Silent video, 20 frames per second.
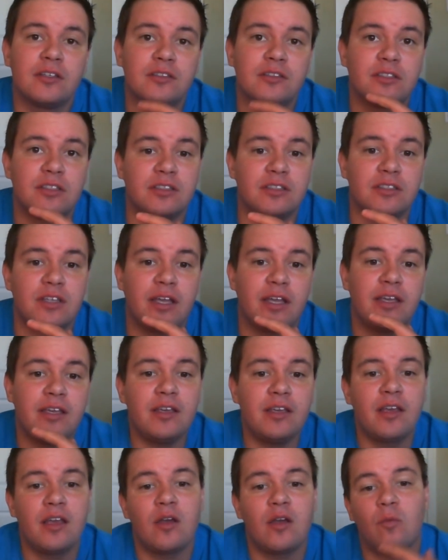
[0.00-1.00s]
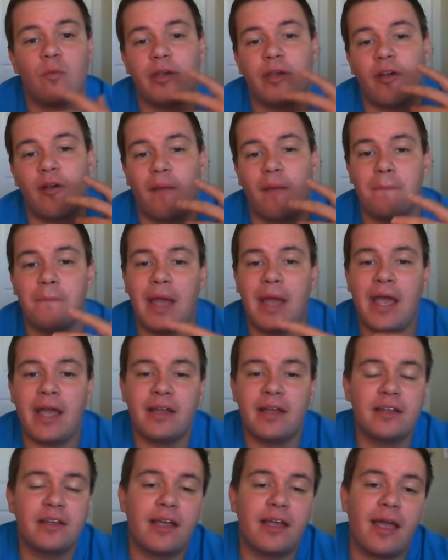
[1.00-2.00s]
Today, we are
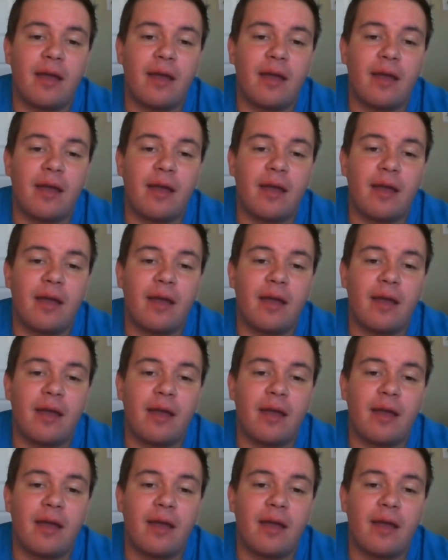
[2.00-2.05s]
back,